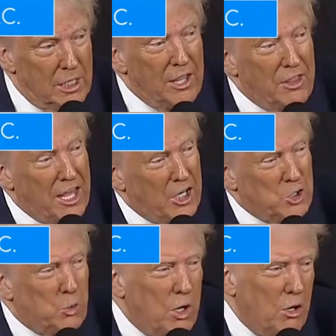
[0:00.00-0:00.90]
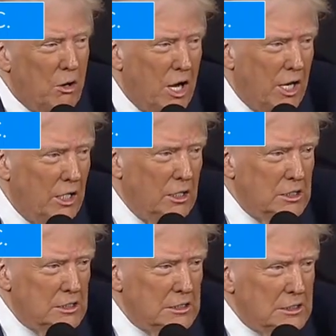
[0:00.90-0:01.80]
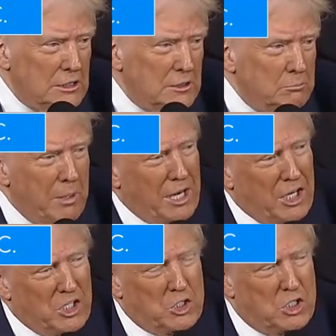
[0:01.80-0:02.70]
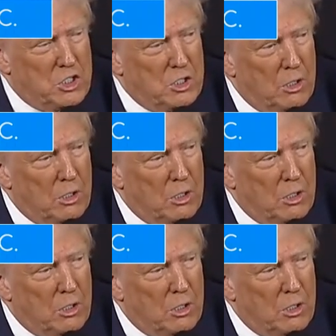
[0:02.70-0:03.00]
And that is where I met his